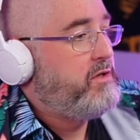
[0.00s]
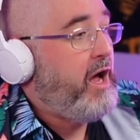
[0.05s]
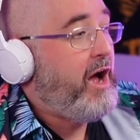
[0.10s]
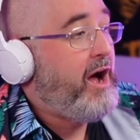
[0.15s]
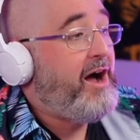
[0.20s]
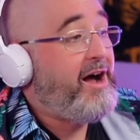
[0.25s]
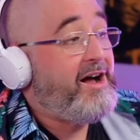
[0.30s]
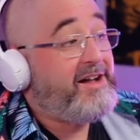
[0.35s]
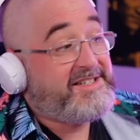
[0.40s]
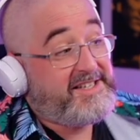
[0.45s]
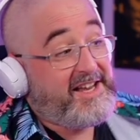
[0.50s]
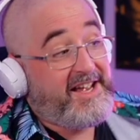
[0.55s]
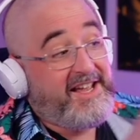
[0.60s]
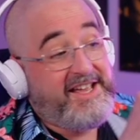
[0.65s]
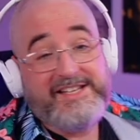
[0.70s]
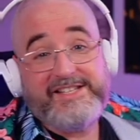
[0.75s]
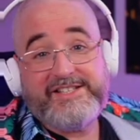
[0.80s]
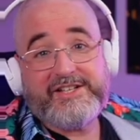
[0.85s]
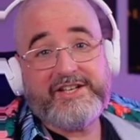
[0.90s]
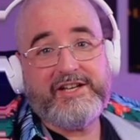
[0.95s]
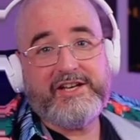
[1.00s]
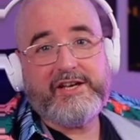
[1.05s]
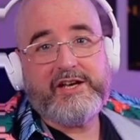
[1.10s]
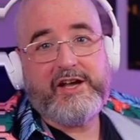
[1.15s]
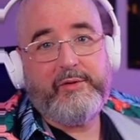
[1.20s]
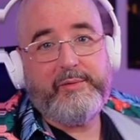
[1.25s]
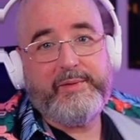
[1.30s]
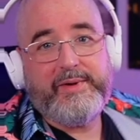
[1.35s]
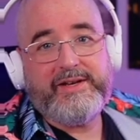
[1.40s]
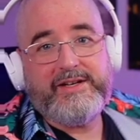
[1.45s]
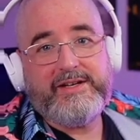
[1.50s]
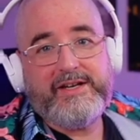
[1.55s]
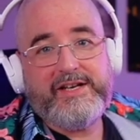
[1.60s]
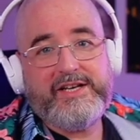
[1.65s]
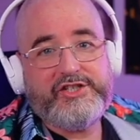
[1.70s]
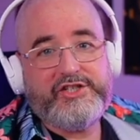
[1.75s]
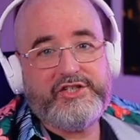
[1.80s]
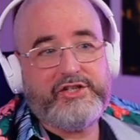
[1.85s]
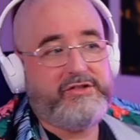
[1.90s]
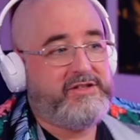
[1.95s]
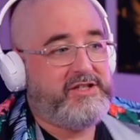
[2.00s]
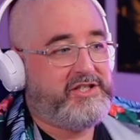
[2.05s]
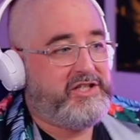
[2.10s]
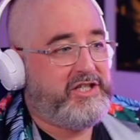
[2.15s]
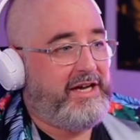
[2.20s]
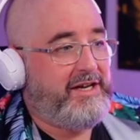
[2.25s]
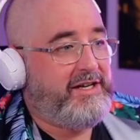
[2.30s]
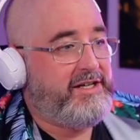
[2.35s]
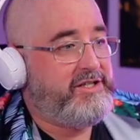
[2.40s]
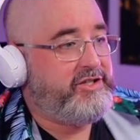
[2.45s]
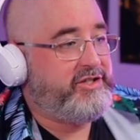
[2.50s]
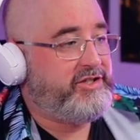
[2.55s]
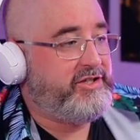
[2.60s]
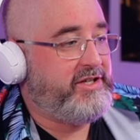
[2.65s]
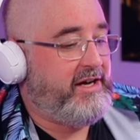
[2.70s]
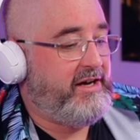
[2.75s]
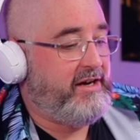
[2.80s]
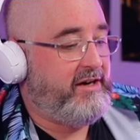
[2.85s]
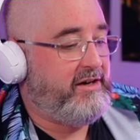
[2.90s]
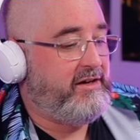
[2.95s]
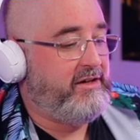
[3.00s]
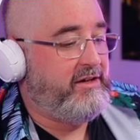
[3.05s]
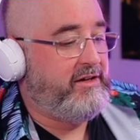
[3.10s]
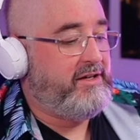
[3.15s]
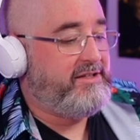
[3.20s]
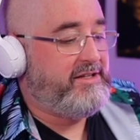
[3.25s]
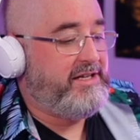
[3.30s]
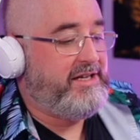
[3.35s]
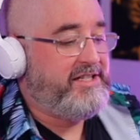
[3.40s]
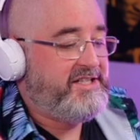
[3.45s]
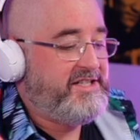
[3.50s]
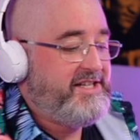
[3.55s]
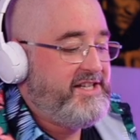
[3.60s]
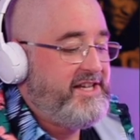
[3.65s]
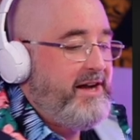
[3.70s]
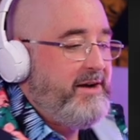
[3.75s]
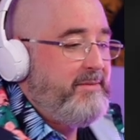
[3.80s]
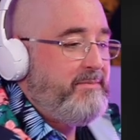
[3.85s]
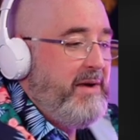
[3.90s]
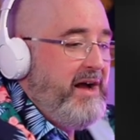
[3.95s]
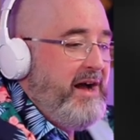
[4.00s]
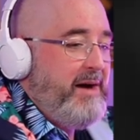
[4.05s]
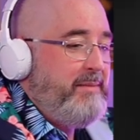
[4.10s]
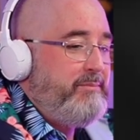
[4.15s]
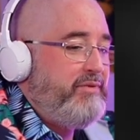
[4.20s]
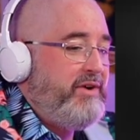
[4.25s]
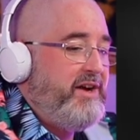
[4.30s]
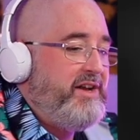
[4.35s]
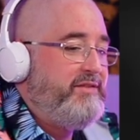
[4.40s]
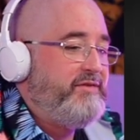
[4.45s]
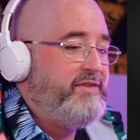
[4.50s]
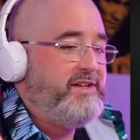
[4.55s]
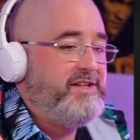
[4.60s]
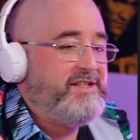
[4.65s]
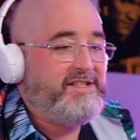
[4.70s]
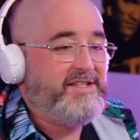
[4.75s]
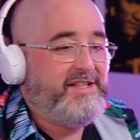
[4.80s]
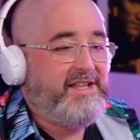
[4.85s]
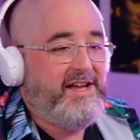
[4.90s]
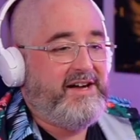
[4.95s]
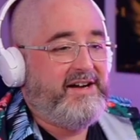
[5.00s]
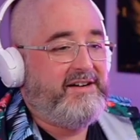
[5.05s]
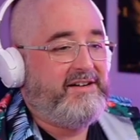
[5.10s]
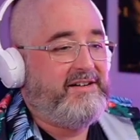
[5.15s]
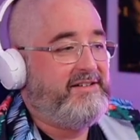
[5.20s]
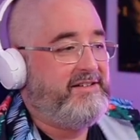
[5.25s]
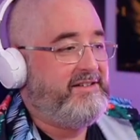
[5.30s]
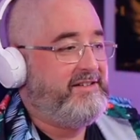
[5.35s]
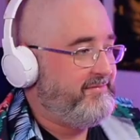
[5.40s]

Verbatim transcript: Ah, so he's going to go in and issue the challenge now. Let's see how, how brave he is now.